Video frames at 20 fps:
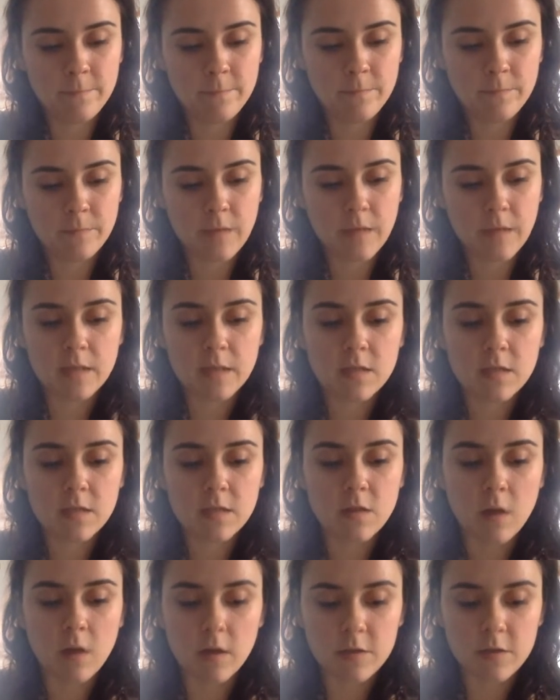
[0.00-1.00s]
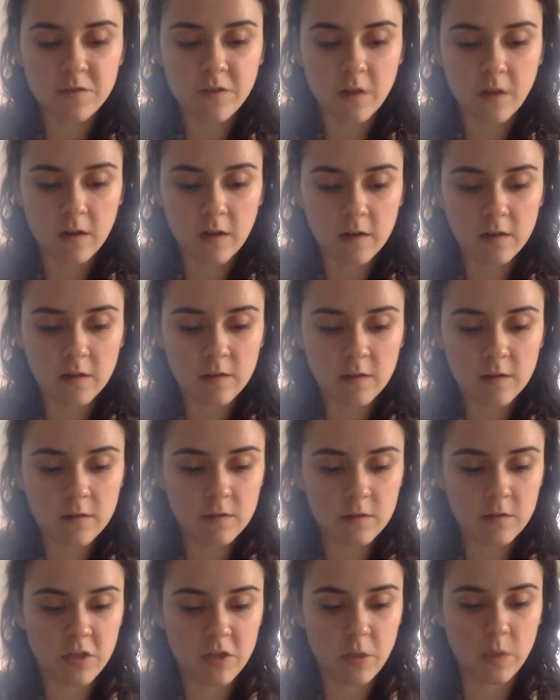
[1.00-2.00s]
Has this gone too far?
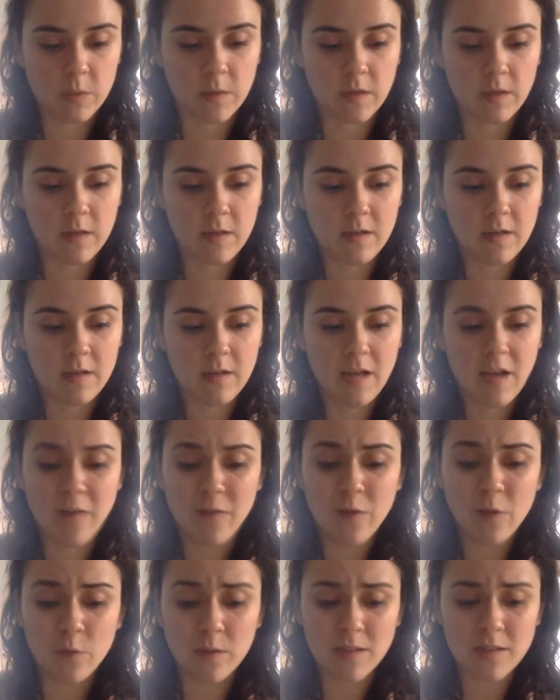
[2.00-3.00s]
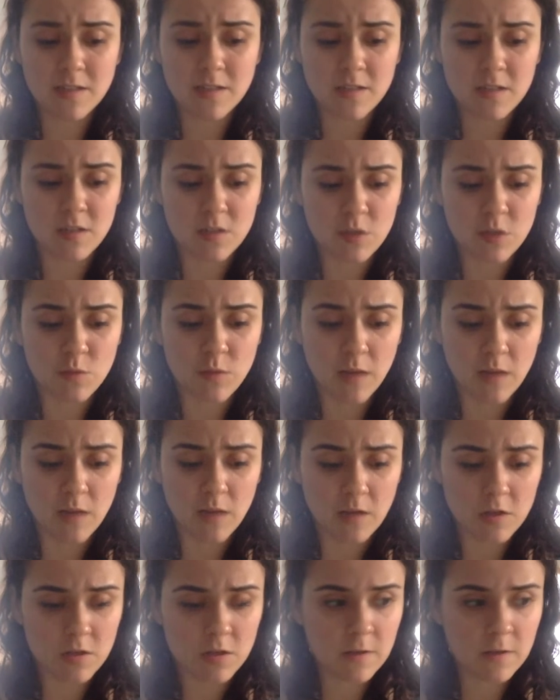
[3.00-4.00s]
she'd whisper. Have we risked too
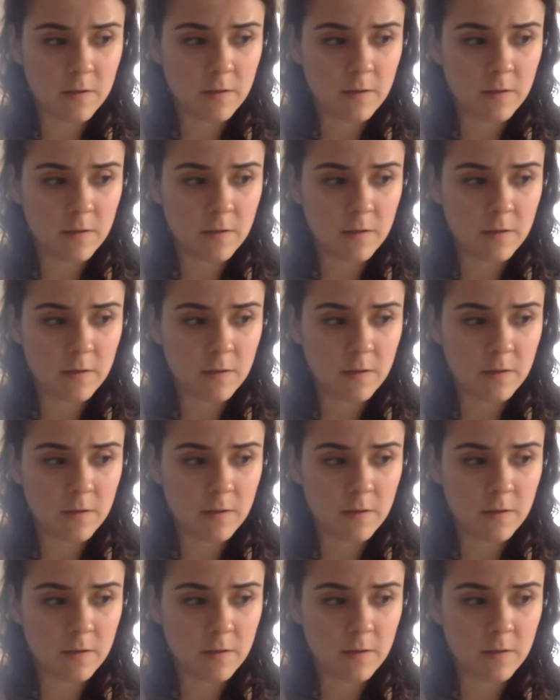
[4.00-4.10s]
much?